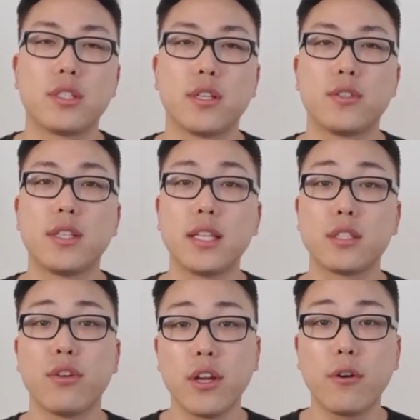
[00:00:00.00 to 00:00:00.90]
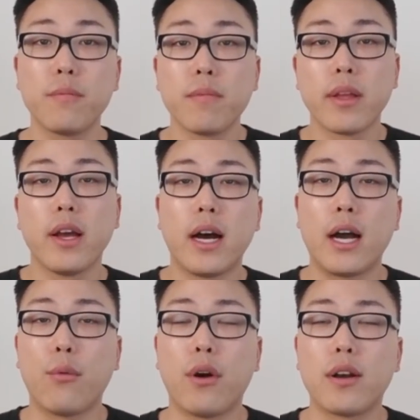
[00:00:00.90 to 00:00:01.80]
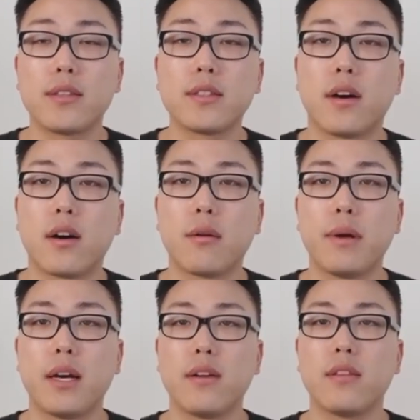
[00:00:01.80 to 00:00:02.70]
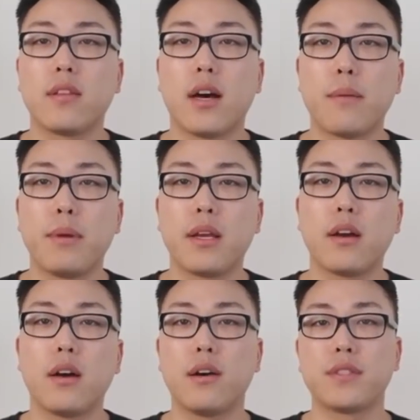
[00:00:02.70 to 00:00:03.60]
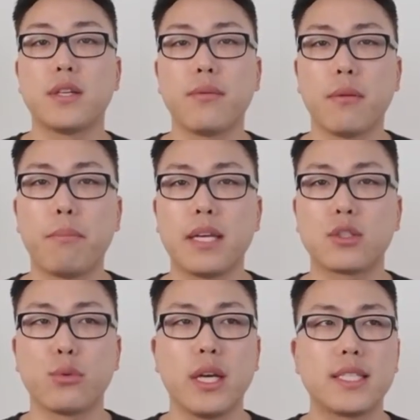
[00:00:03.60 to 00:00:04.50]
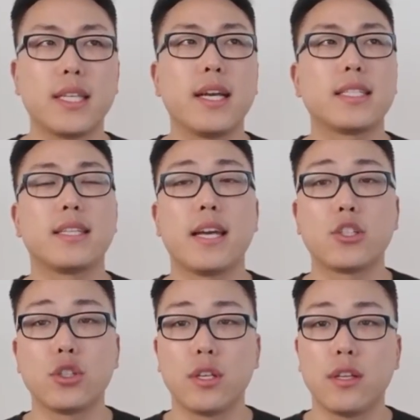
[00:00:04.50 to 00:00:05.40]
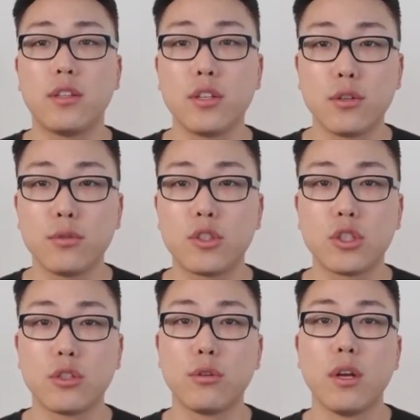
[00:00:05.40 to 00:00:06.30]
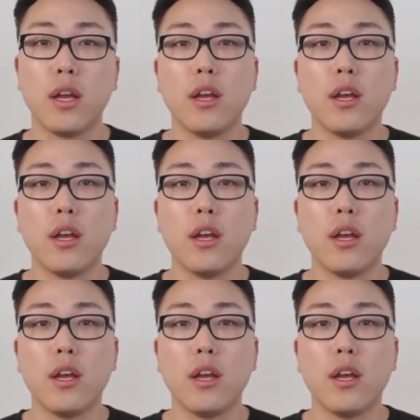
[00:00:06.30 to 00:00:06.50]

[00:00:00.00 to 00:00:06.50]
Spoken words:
So today in this video, I wanted to talk about the topic of some of the best ways that you guys can actually do to